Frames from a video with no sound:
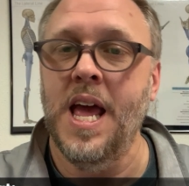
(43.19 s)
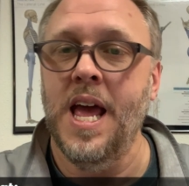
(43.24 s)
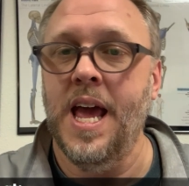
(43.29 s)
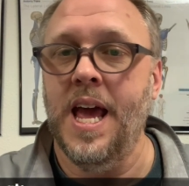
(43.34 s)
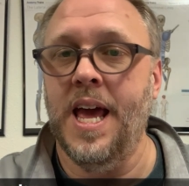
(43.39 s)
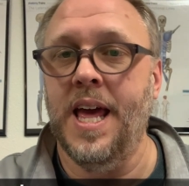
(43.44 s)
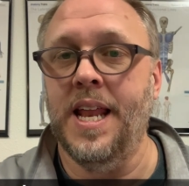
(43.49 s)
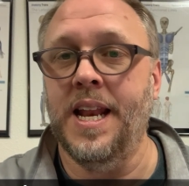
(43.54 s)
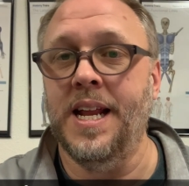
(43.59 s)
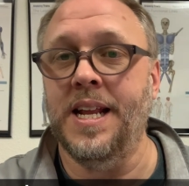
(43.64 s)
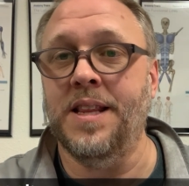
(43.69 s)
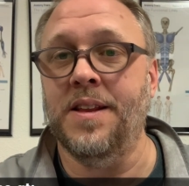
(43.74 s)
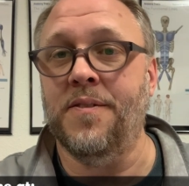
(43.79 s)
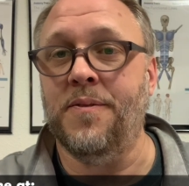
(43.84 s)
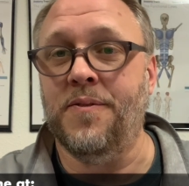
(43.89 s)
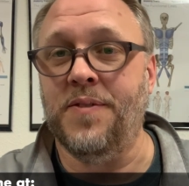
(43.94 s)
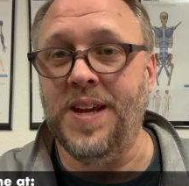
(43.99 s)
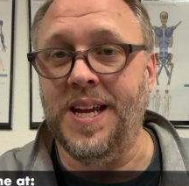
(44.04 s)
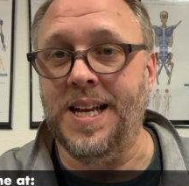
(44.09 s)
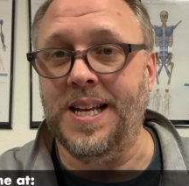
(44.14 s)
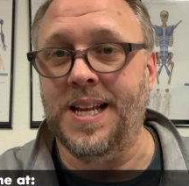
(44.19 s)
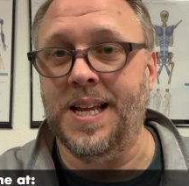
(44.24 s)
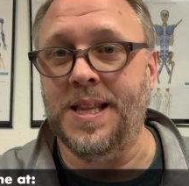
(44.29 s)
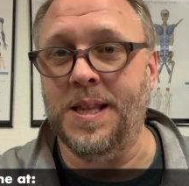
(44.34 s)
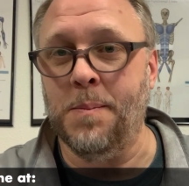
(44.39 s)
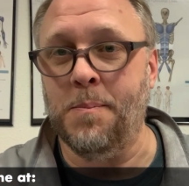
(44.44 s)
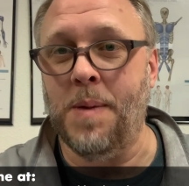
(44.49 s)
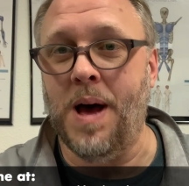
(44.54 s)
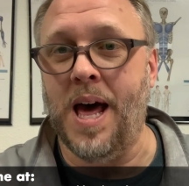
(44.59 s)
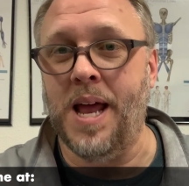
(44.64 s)
and in the feet, the
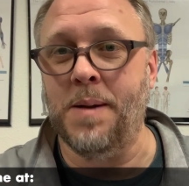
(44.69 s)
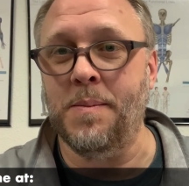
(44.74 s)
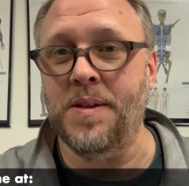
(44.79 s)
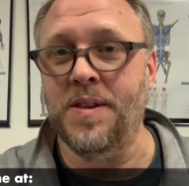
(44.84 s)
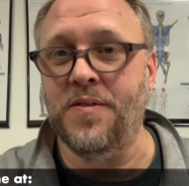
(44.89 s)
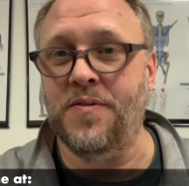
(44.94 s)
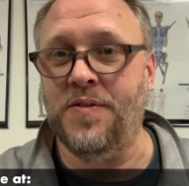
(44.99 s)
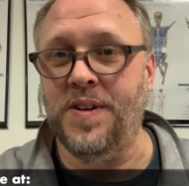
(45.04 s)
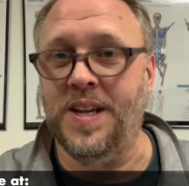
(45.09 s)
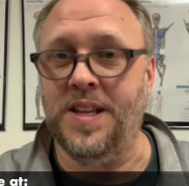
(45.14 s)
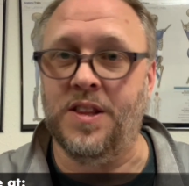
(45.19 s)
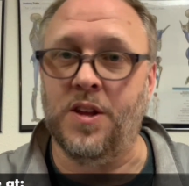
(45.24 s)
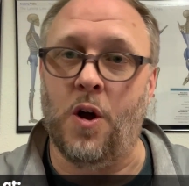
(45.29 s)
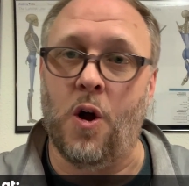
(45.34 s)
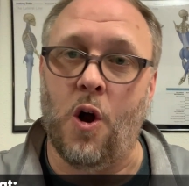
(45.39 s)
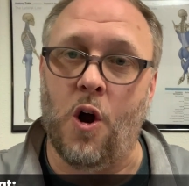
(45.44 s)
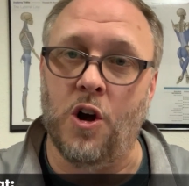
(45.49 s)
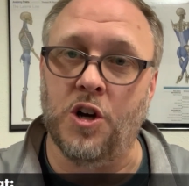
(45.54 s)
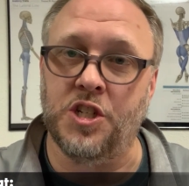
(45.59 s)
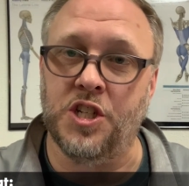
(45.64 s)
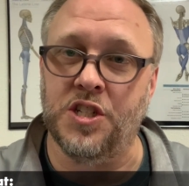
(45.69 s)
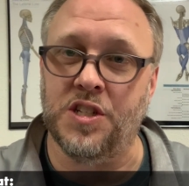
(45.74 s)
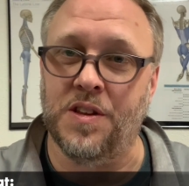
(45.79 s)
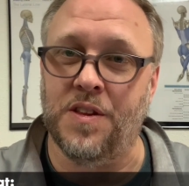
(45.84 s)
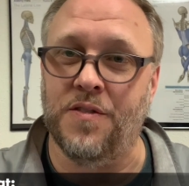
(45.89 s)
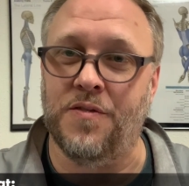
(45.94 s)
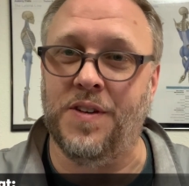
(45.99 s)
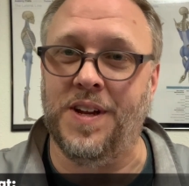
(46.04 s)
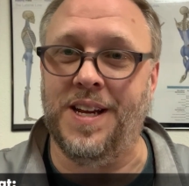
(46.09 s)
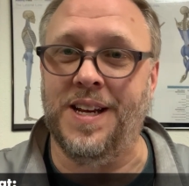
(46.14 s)
bottom of the feet, the arches of the
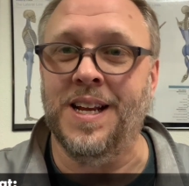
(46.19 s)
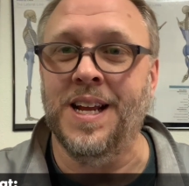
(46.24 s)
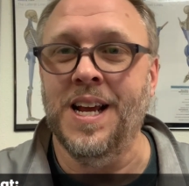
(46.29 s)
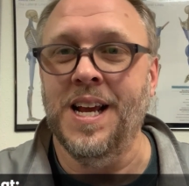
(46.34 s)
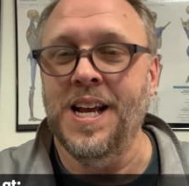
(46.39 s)
feet.